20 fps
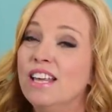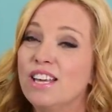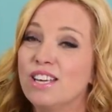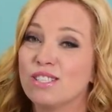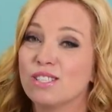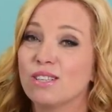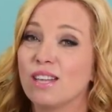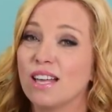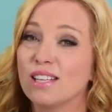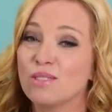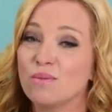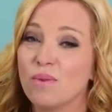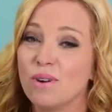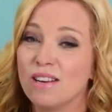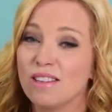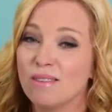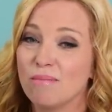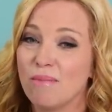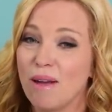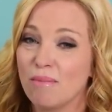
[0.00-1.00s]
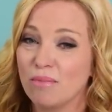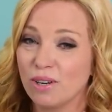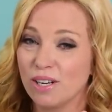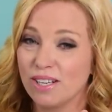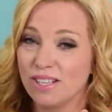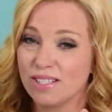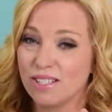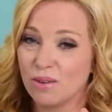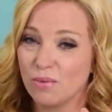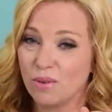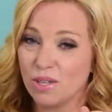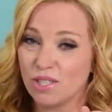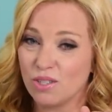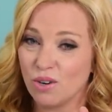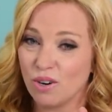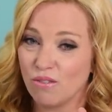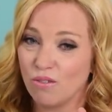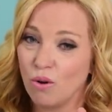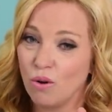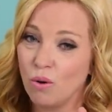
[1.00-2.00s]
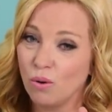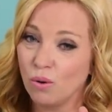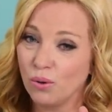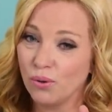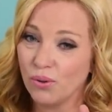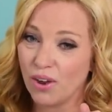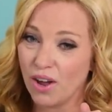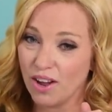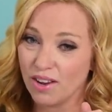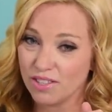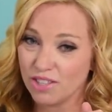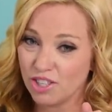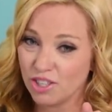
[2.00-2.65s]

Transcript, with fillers: So that's one of the memories that we sort of hold on to.